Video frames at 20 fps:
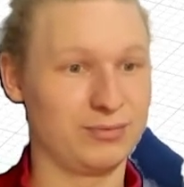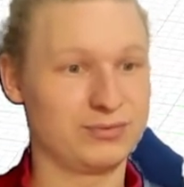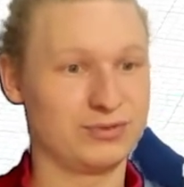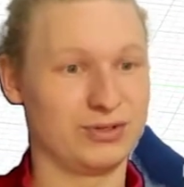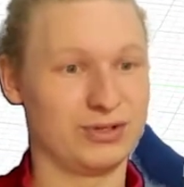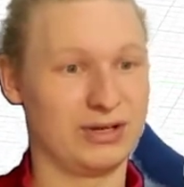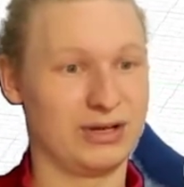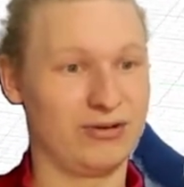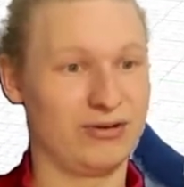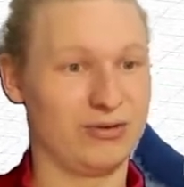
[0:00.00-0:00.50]
So
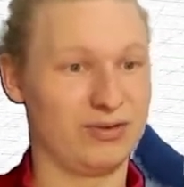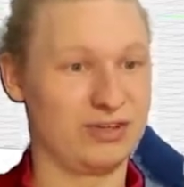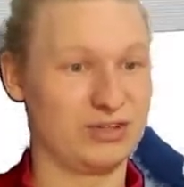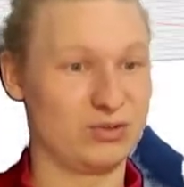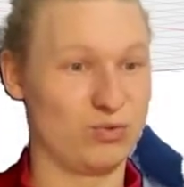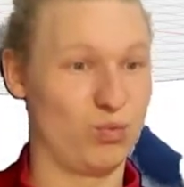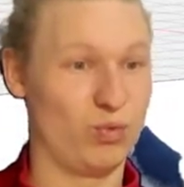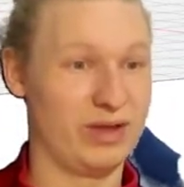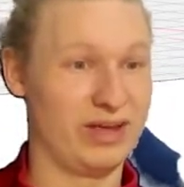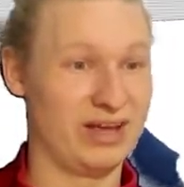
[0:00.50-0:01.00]
now you've got this
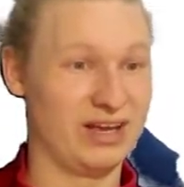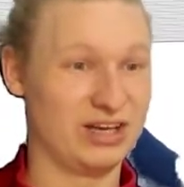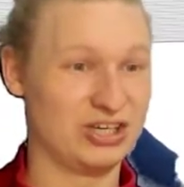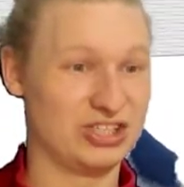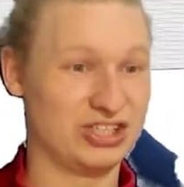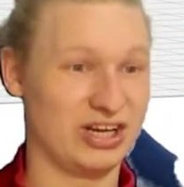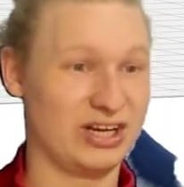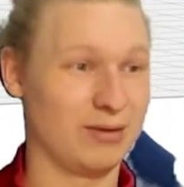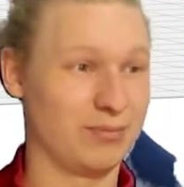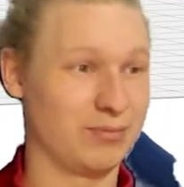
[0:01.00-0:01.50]
weird
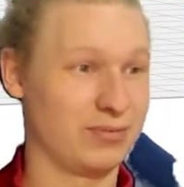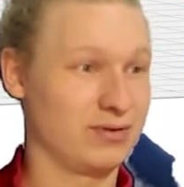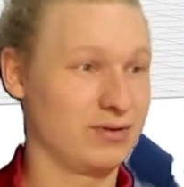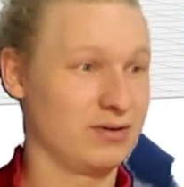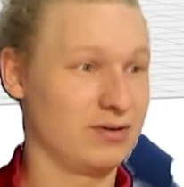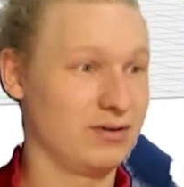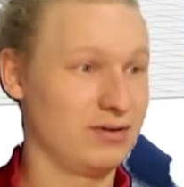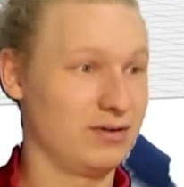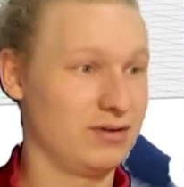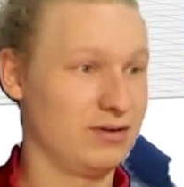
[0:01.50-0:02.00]
shape.
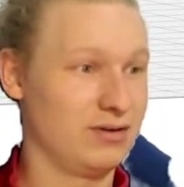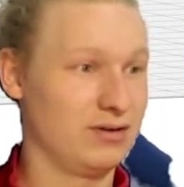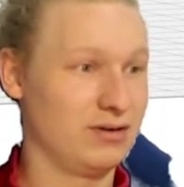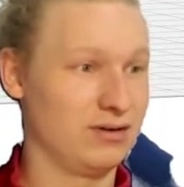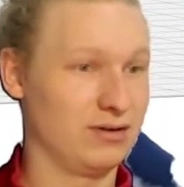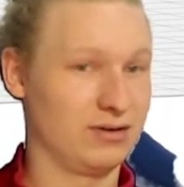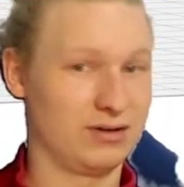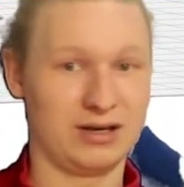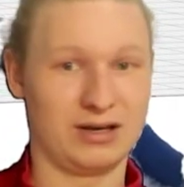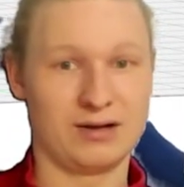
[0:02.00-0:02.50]

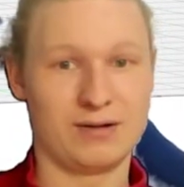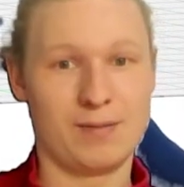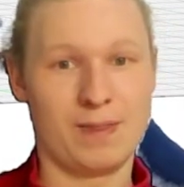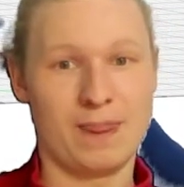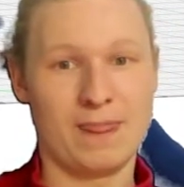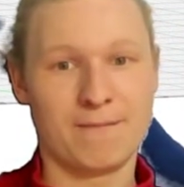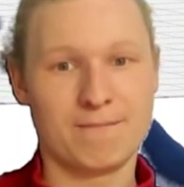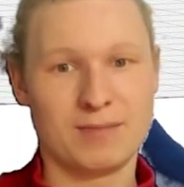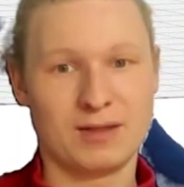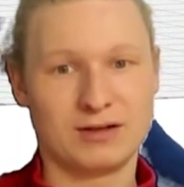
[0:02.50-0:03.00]
Okay,
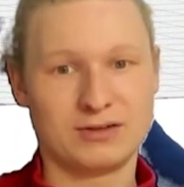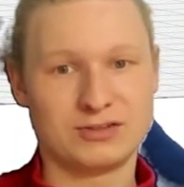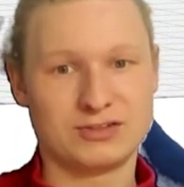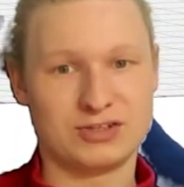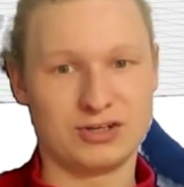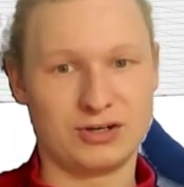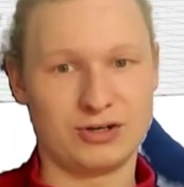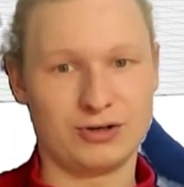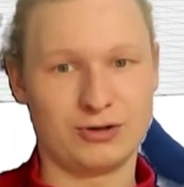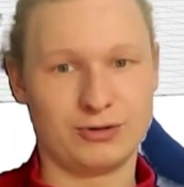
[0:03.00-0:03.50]

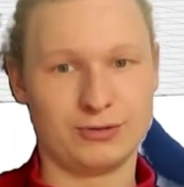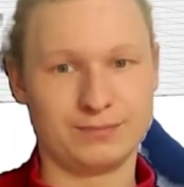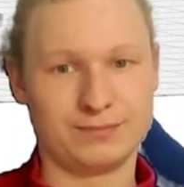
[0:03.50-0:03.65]
so